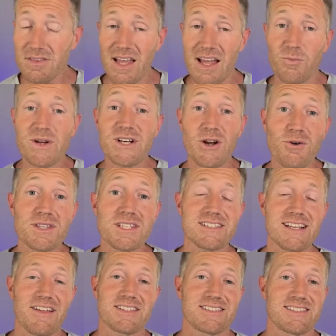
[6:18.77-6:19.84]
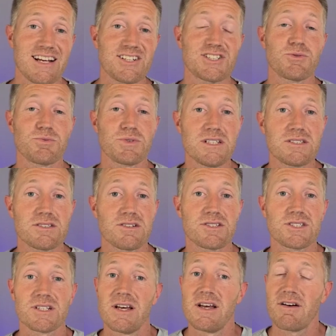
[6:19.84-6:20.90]
And we know this now. This is actually
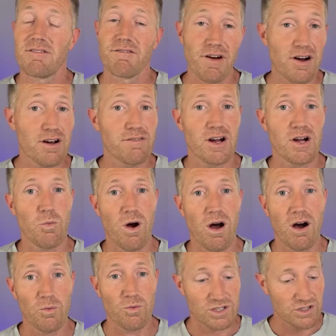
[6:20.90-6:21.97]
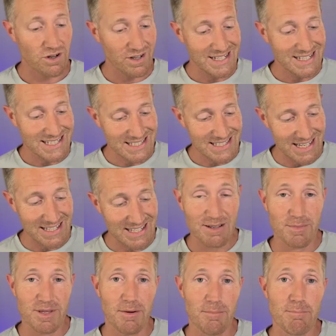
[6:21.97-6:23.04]
researched very, very well. And we're starting to see
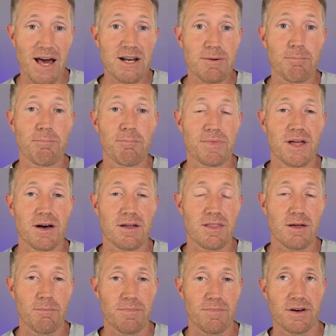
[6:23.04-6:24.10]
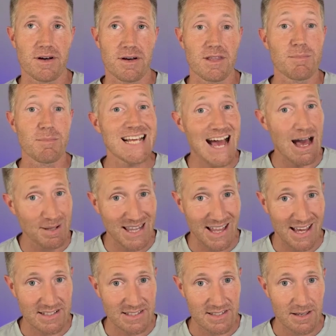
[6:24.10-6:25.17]
some of the, meta, the, the, the, the
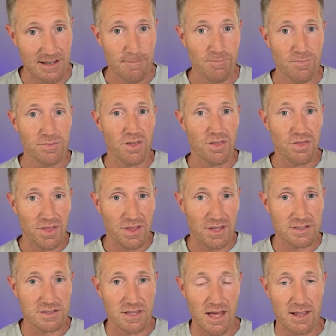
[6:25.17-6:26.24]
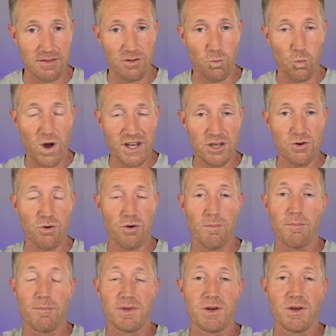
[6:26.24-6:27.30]
metabolites, the things that when your,
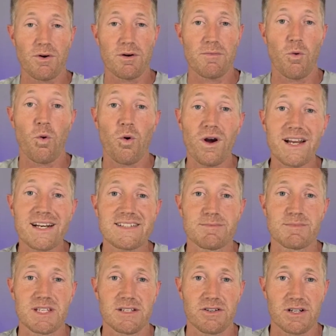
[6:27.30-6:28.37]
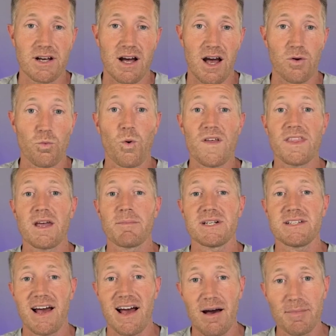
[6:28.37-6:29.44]
your organisms in your gut, when they
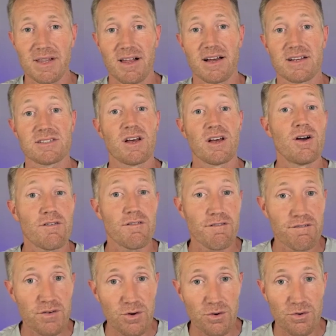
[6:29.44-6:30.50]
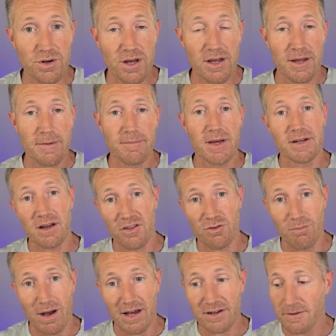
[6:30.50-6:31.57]
metabolize food and other
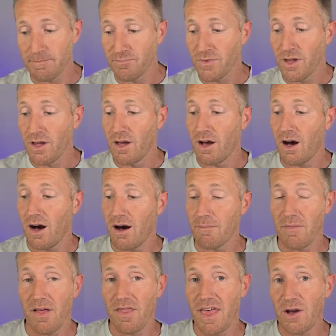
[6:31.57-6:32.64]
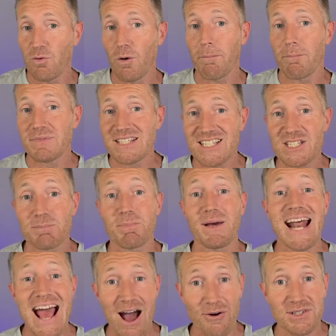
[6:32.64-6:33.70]
matter, um, they will spit
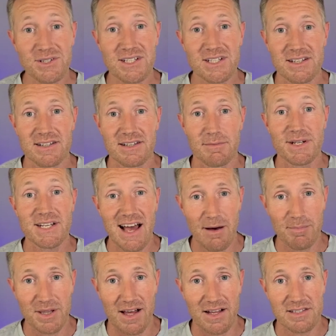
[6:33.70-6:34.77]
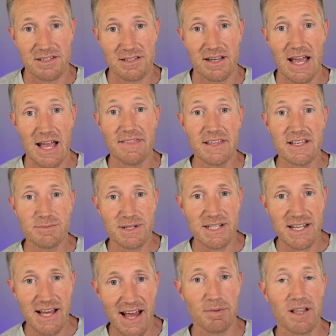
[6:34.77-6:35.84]
out metabolites. And these
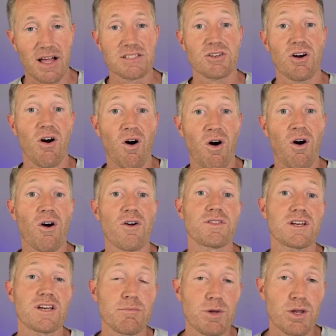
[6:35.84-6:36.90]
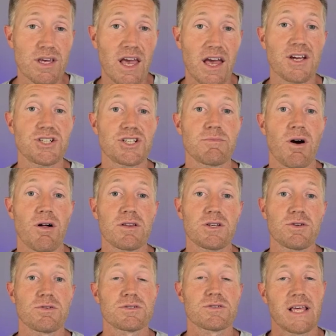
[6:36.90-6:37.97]
metabolites are the communication
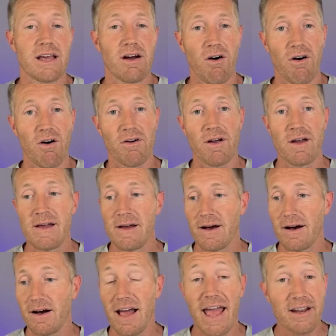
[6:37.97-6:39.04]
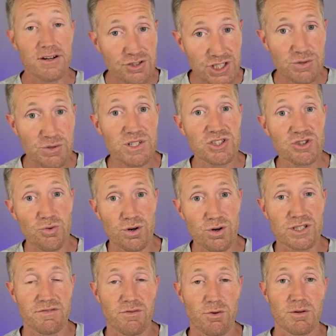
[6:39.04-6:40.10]
molecules. They are uh, energy
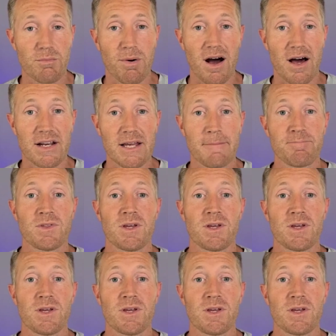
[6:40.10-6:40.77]
resource for the body.